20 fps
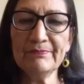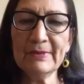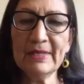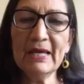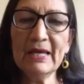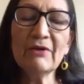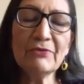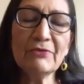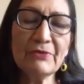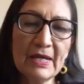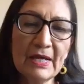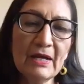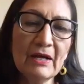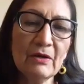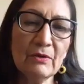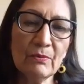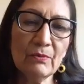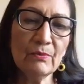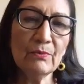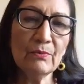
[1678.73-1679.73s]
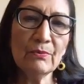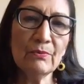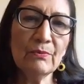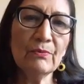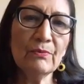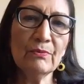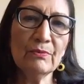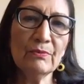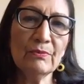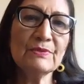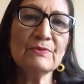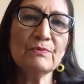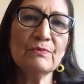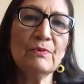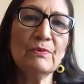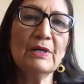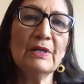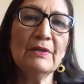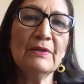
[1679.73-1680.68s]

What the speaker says: Healthcare was one